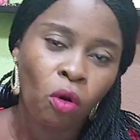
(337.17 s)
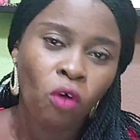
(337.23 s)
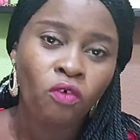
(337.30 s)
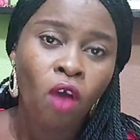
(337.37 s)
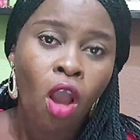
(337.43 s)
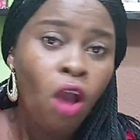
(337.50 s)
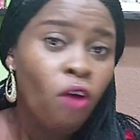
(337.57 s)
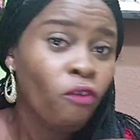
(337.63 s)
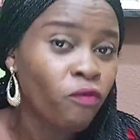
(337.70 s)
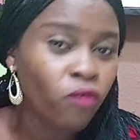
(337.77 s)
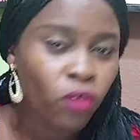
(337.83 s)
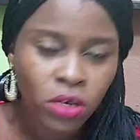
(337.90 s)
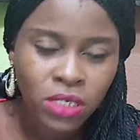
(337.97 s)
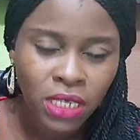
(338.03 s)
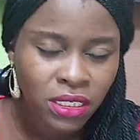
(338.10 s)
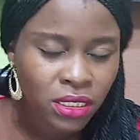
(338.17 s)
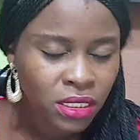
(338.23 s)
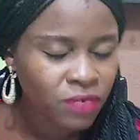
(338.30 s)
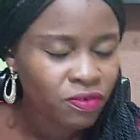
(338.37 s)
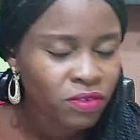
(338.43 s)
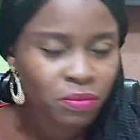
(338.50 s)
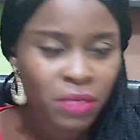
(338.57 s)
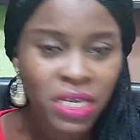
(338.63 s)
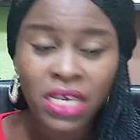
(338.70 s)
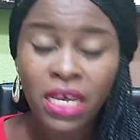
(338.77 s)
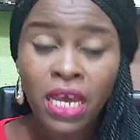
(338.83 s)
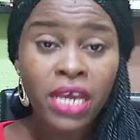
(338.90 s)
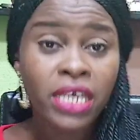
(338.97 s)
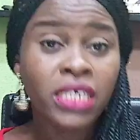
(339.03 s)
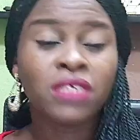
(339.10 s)
form of vlog, and this for me
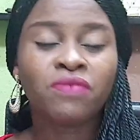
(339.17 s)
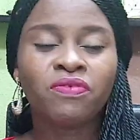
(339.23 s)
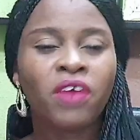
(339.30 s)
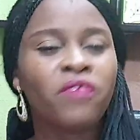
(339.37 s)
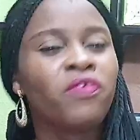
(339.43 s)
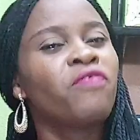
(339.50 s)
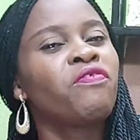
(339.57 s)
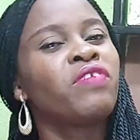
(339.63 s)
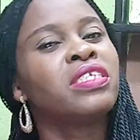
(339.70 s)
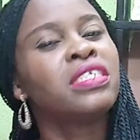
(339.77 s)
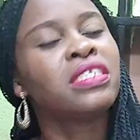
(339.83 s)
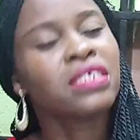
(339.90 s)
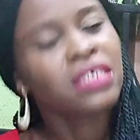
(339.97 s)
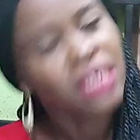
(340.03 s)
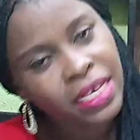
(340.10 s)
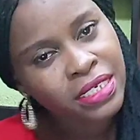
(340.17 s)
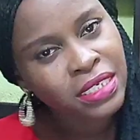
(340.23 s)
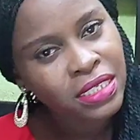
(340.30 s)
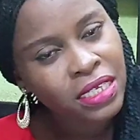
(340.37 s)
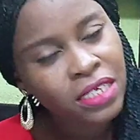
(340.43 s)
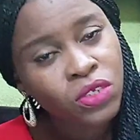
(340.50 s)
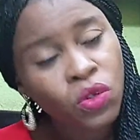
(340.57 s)
is very fantastic.